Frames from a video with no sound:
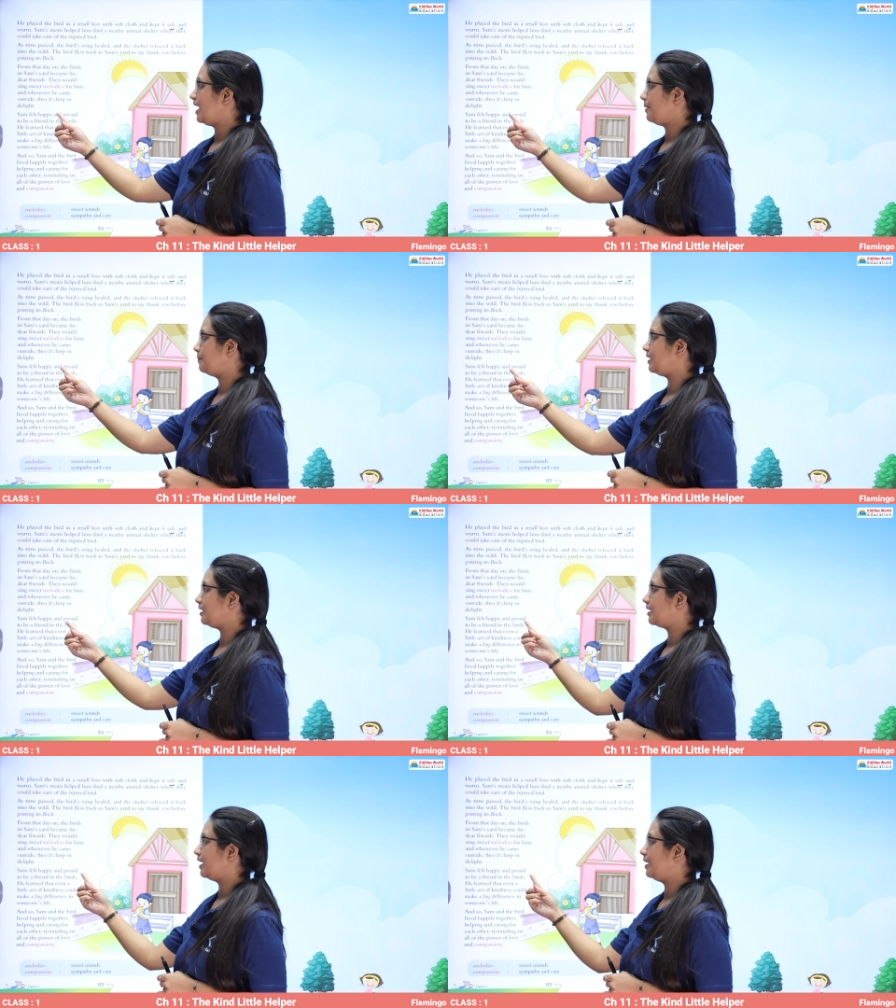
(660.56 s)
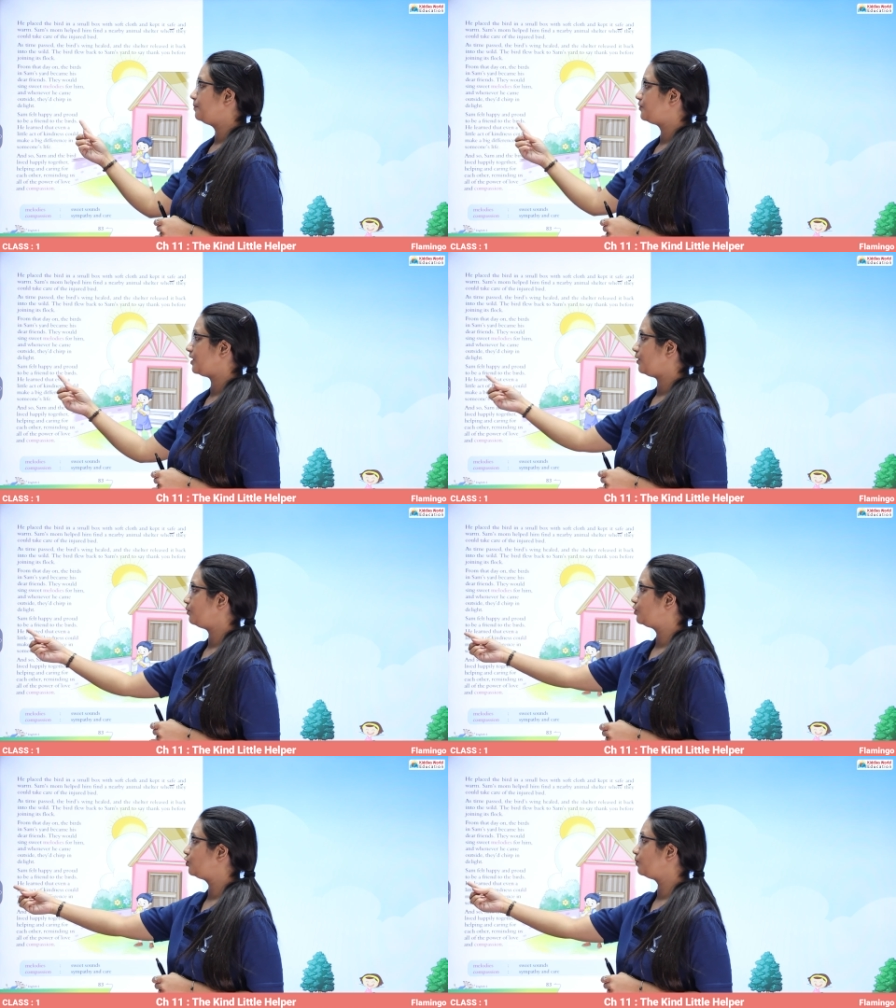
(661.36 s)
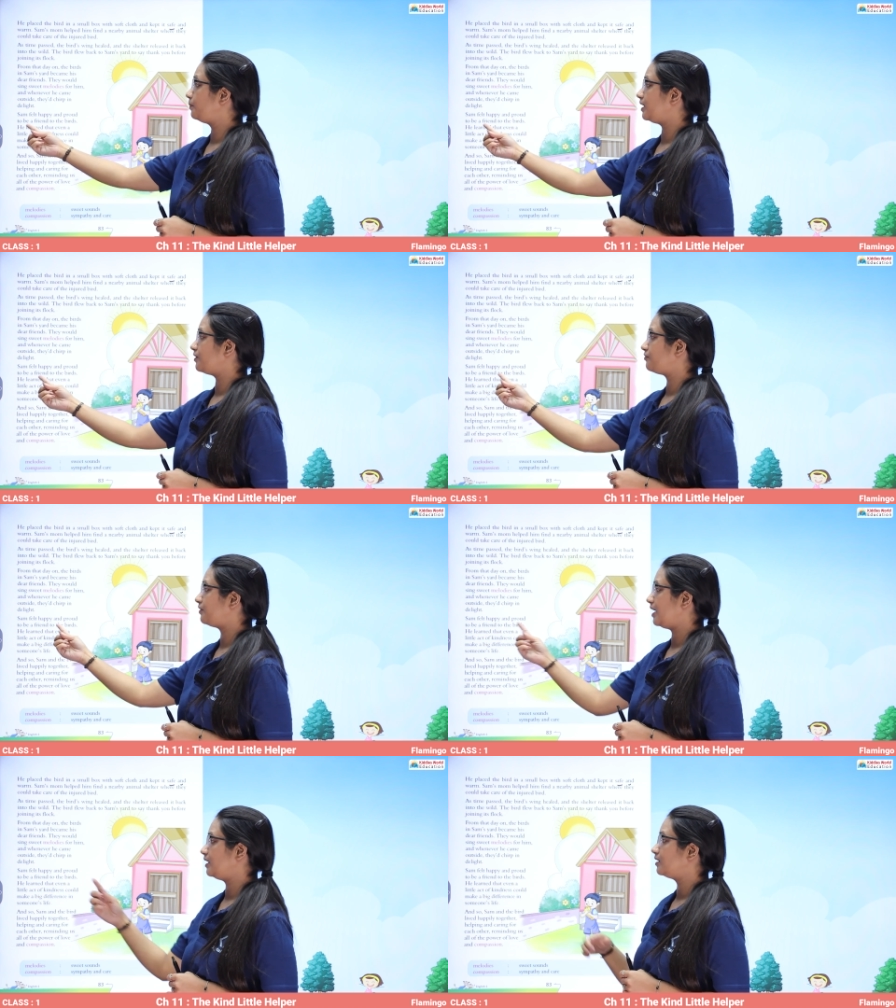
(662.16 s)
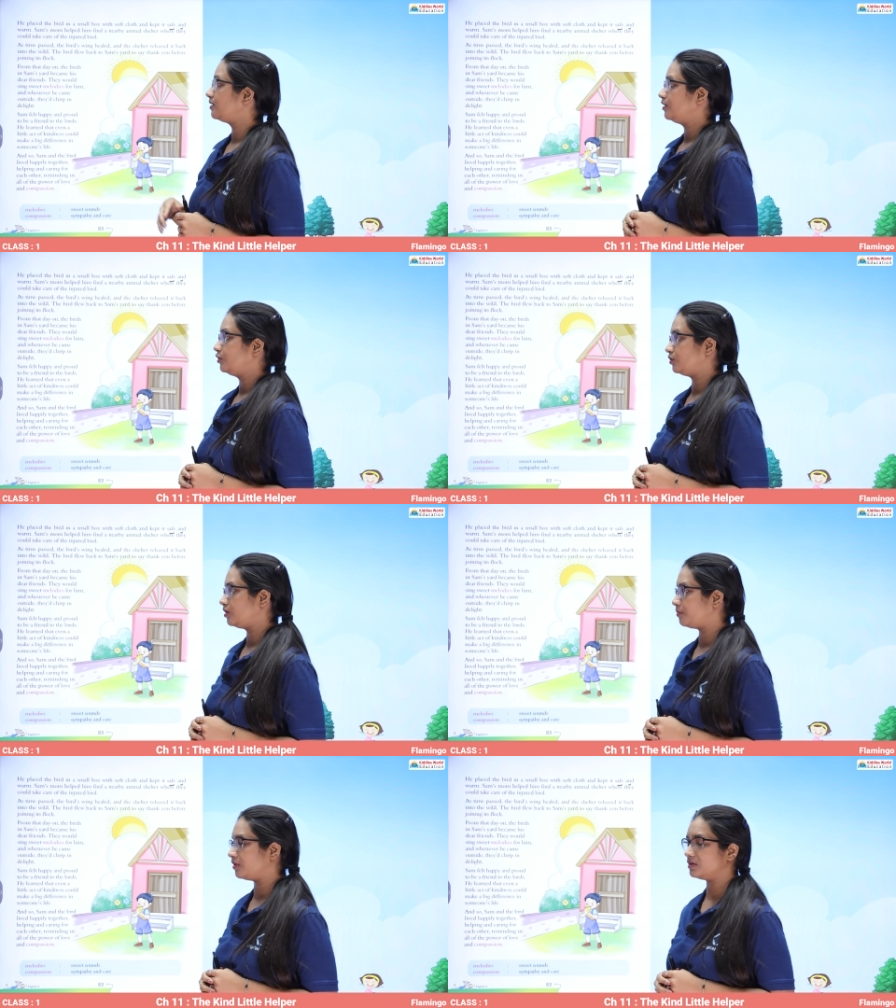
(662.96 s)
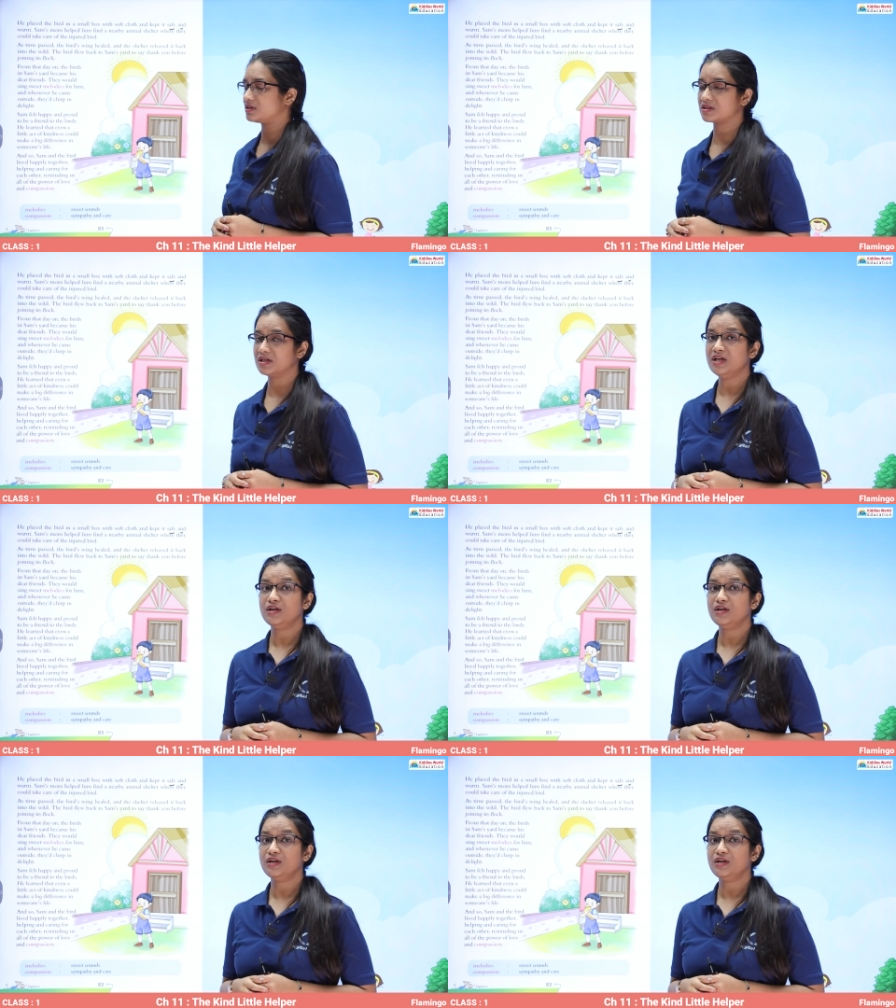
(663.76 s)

happy and proud to be a friend to the birds.